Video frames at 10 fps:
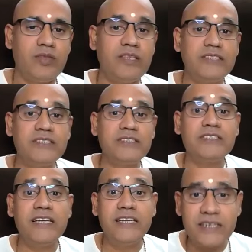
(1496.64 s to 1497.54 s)
This is
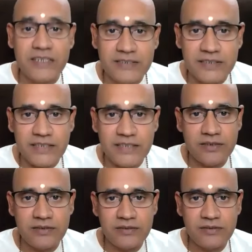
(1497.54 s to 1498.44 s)
his intrinsic
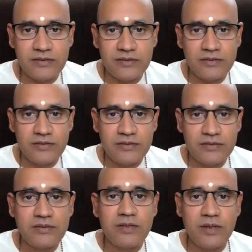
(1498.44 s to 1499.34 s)

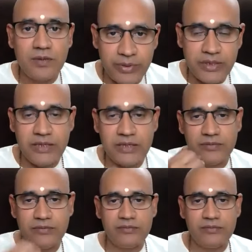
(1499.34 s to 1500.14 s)
being.